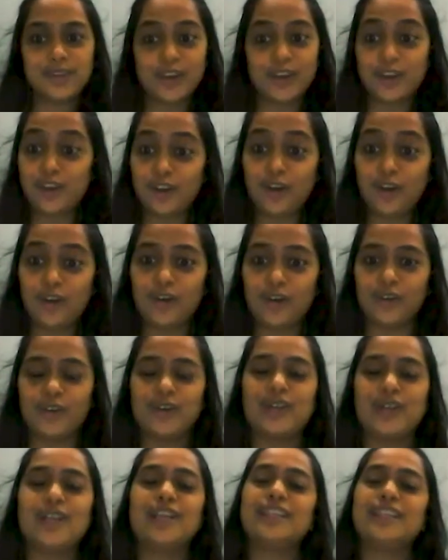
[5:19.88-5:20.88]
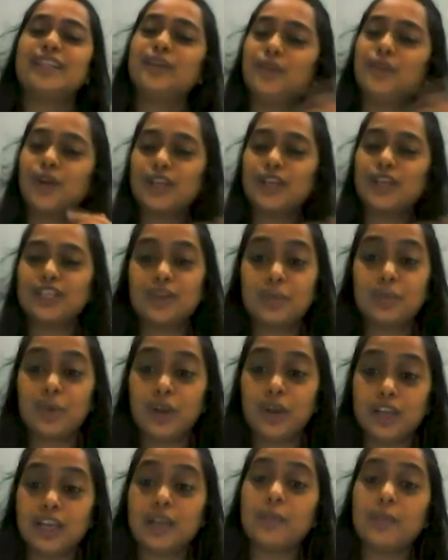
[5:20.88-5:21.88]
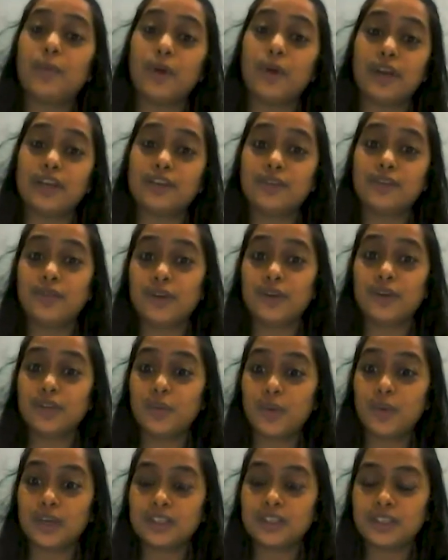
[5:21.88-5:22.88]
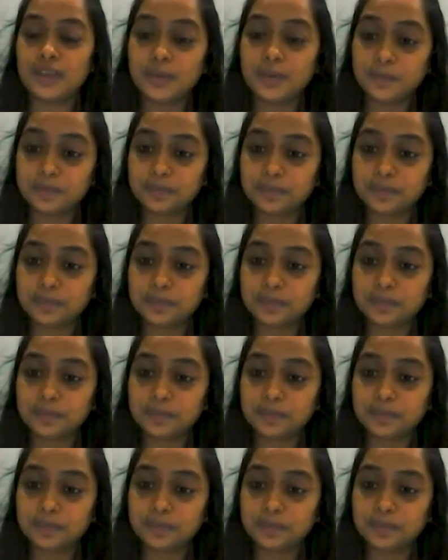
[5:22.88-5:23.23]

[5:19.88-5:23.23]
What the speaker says: No. Then what is the boiling point for the water?